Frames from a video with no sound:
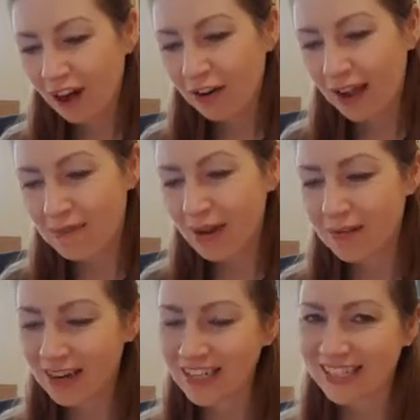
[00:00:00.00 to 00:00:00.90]
Okay,
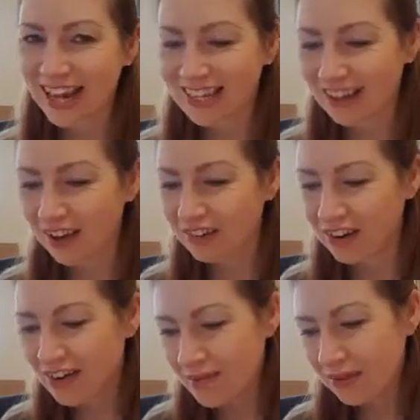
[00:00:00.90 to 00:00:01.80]
maybe I just added that
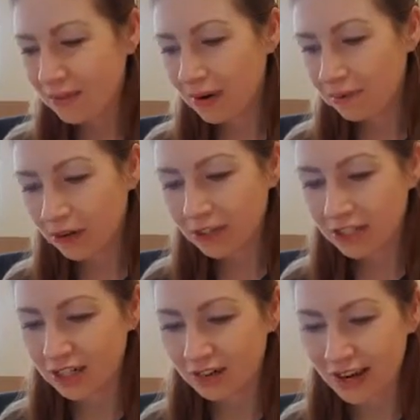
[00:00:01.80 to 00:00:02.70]
one, but I'm going
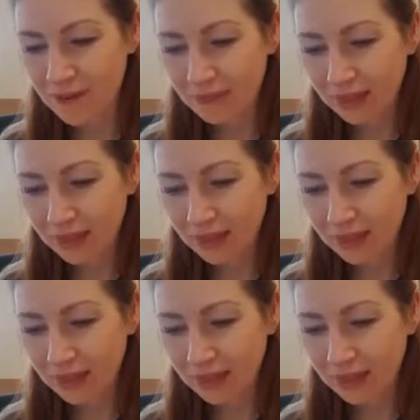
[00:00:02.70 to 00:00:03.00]
to do it.